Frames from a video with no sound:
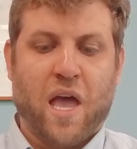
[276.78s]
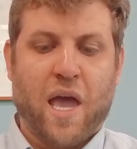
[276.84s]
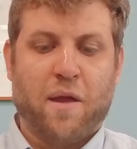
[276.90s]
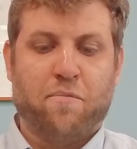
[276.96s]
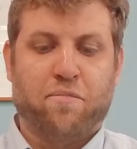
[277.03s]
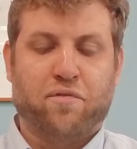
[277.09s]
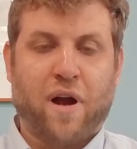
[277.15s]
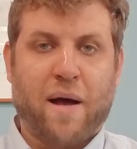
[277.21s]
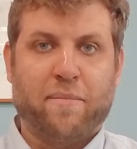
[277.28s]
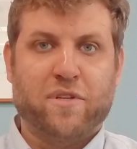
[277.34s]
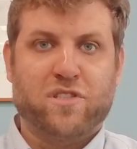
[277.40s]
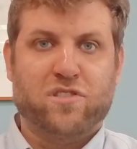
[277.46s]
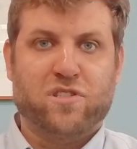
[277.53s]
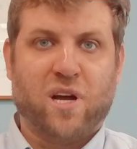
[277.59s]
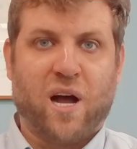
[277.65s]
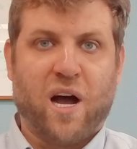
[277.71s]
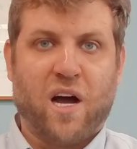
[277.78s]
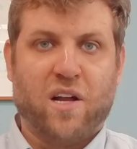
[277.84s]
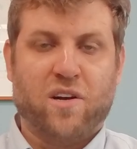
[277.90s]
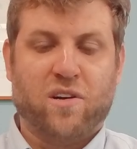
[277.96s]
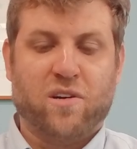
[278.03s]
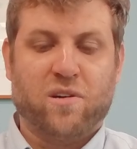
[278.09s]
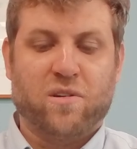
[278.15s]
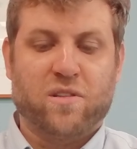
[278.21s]
and promised to
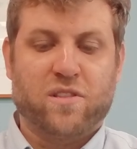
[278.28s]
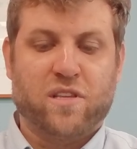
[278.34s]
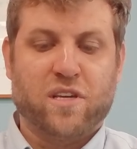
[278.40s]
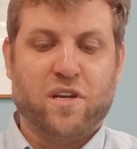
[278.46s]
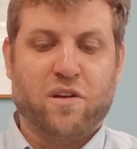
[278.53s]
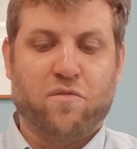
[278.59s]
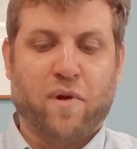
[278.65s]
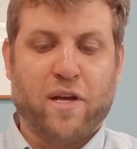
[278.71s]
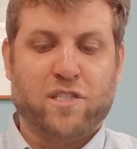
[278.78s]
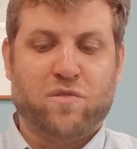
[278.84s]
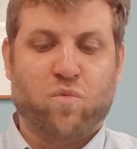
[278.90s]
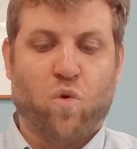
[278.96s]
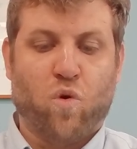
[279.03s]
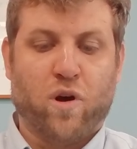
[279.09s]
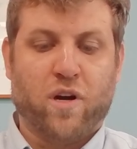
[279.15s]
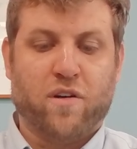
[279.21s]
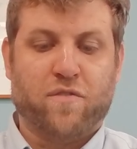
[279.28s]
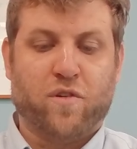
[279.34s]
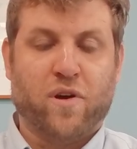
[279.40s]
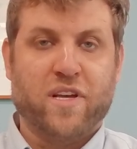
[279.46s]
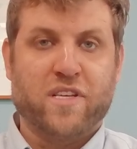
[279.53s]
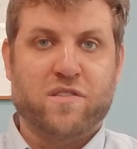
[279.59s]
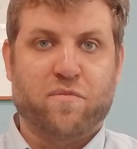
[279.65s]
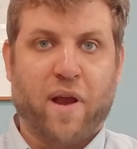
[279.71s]
honor the arrest warrant
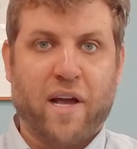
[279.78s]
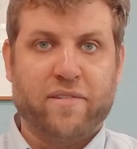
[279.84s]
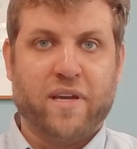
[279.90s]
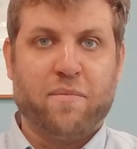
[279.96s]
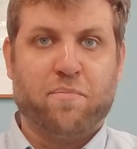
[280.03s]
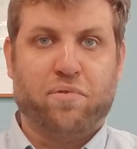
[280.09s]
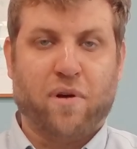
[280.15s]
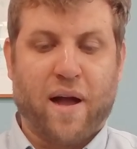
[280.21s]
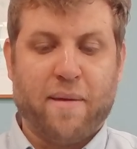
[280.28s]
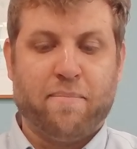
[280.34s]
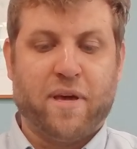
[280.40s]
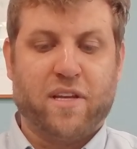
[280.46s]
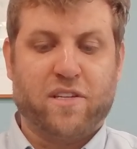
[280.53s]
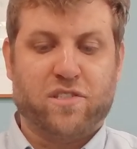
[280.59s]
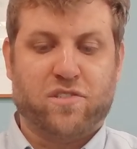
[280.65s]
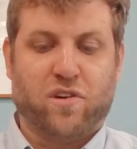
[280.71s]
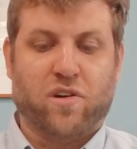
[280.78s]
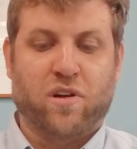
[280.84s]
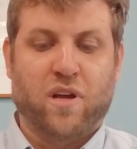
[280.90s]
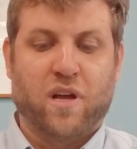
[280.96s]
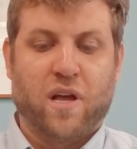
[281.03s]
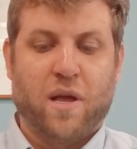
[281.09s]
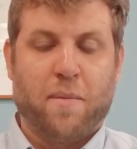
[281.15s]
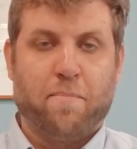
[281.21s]
for Israeli Prime Minister
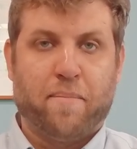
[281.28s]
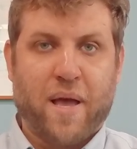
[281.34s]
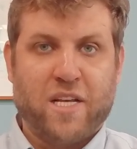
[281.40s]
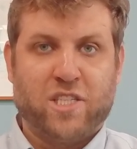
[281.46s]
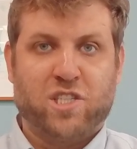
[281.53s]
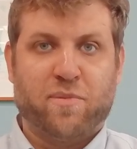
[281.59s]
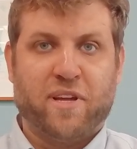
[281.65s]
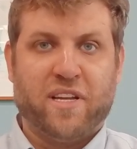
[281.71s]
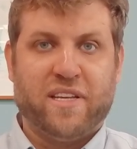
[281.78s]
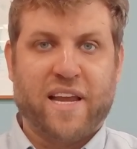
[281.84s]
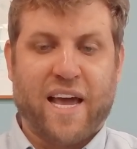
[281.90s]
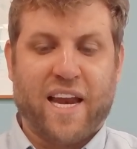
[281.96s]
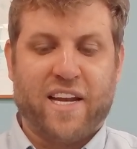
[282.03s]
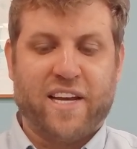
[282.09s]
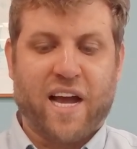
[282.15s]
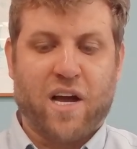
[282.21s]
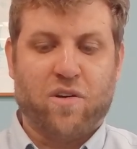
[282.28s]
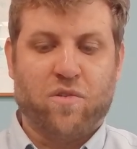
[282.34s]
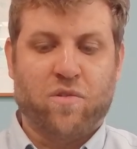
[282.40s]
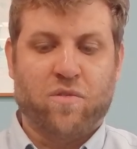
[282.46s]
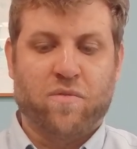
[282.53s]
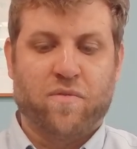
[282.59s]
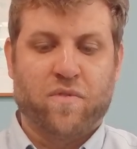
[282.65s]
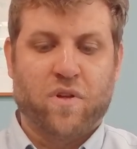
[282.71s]
Benjamin
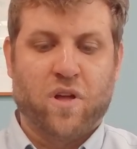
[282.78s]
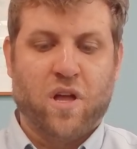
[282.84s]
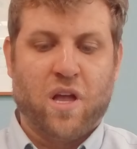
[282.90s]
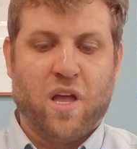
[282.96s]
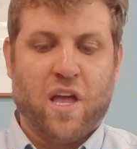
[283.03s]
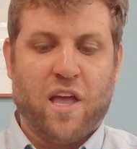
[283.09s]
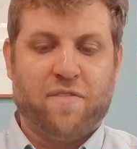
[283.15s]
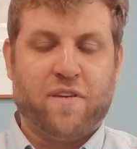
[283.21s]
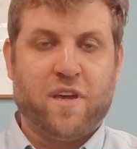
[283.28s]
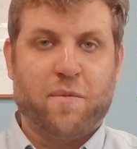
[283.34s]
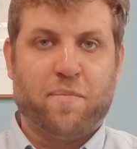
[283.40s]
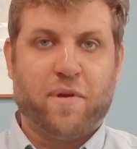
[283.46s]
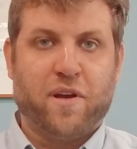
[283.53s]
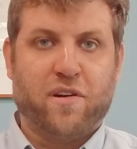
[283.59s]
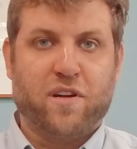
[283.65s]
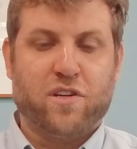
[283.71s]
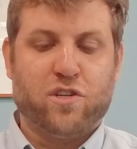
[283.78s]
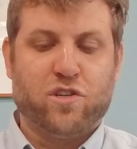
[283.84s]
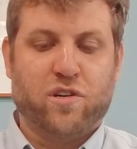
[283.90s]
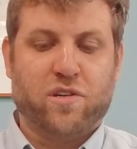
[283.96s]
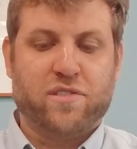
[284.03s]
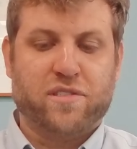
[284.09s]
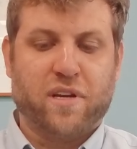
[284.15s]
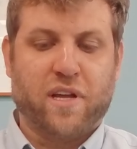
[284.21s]
Netanyahu if he appeared in New
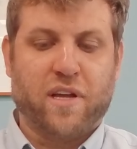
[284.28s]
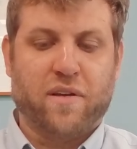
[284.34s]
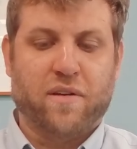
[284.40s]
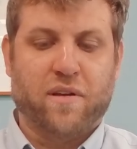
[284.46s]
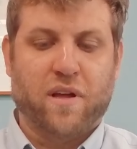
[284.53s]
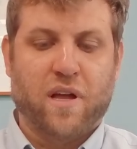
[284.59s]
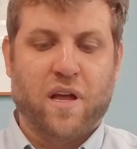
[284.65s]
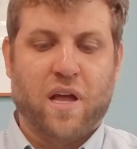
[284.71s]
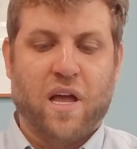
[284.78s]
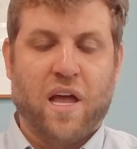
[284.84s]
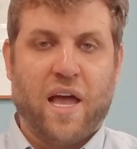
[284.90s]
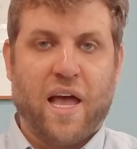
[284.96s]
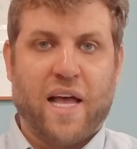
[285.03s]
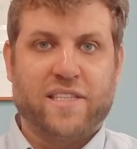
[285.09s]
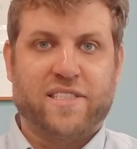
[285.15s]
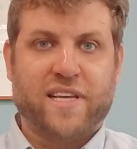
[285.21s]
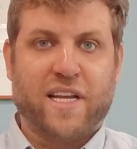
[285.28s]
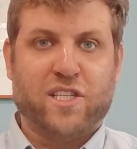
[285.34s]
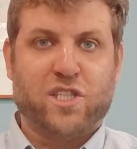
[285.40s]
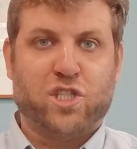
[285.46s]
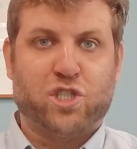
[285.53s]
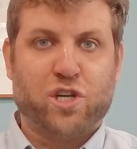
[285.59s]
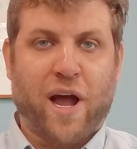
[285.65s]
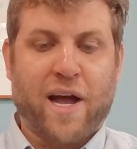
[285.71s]
York City, has sent
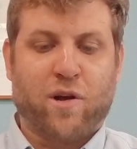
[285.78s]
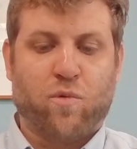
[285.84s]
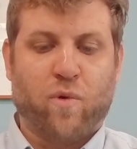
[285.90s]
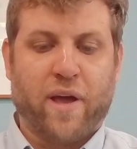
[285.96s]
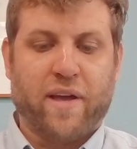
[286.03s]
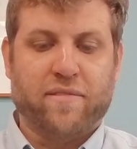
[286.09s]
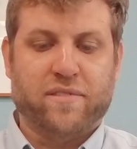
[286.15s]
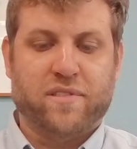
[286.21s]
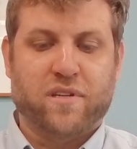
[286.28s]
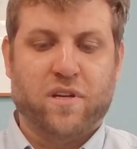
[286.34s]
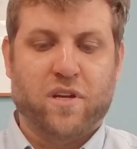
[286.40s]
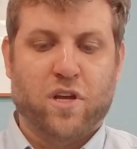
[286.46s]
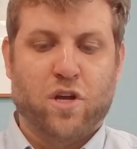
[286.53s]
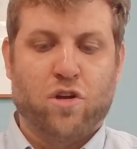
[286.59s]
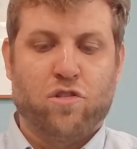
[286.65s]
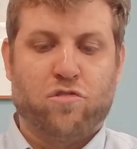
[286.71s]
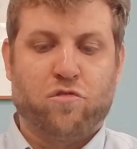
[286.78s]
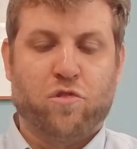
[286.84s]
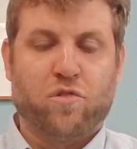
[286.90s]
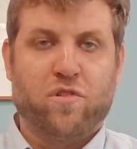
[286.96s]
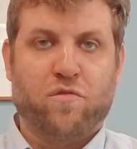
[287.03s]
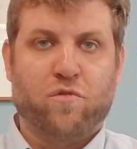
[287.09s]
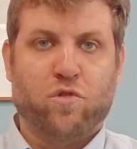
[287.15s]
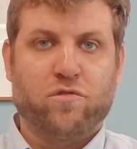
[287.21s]
shockwaves through
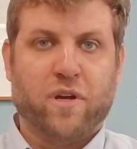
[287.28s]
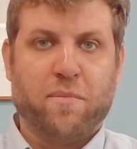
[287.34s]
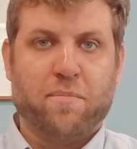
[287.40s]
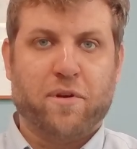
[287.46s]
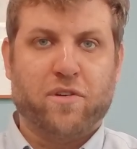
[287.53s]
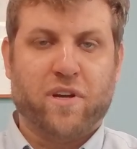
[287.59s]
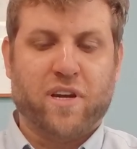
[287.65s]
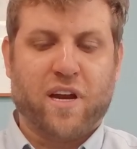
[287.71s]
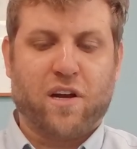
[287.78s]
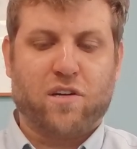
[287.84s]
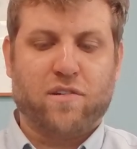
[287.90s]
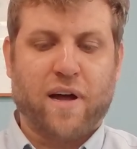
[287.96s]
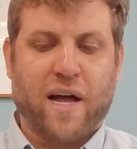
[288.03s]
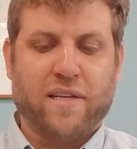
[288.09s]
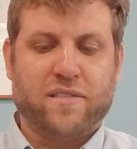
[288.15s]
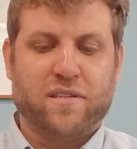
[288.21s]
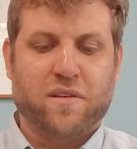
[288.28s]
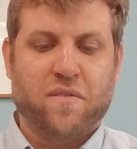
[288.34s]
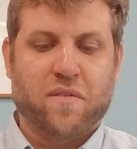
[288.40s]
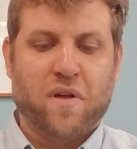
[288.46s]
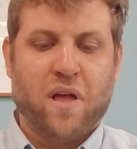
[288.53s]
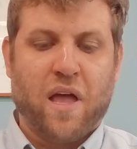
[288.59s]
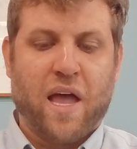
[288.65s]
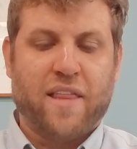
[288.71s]
the ruling billionaire class
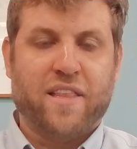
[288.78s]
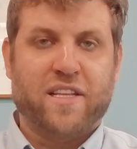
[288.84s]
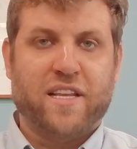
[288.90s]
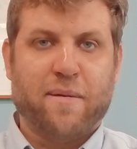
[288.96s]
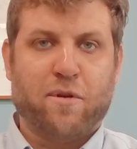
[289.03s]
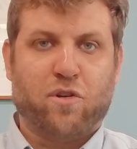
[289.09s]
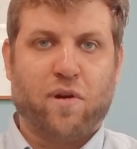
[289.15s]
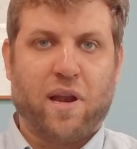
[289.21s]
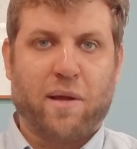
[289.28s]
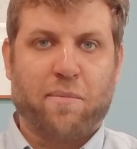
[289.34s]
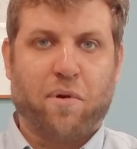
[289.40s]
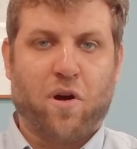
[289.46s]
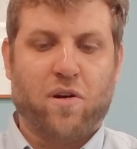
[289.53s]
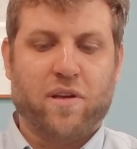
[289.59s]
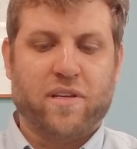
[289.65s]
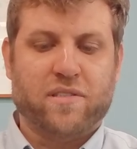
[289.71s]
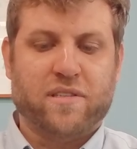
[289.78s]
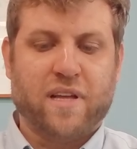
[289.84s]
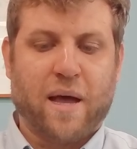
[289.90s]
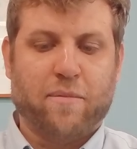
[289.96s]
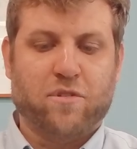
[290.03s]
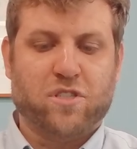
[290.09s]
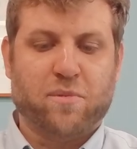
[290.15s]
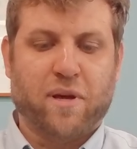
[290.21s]
and the Democratic Party
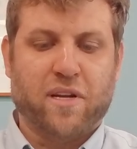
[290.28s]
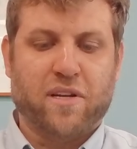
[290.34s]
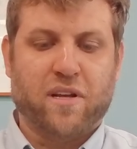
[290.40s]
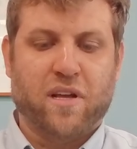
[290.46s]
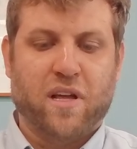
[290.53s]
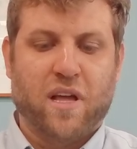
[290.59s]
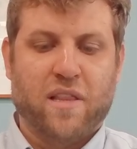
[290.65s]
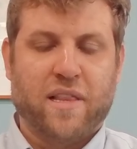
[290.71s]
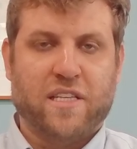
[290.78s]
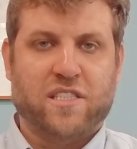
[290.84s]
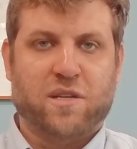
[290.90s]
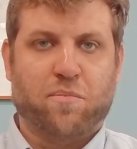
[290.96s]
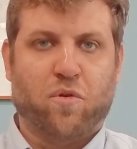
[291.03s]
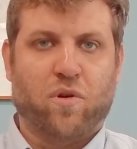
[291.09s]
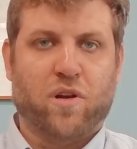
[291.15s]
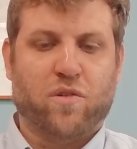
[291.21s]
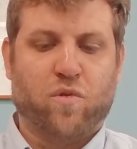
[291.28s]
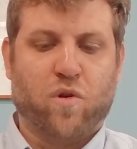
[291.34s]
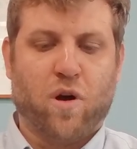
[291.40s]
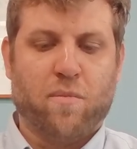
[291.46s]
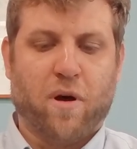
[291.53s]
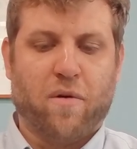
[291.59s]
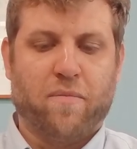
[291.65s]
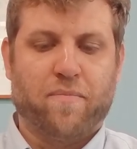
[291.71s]
establishment that supported
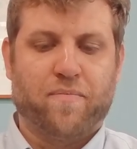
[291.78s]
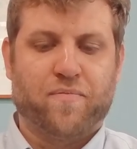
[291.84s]
Cuomo.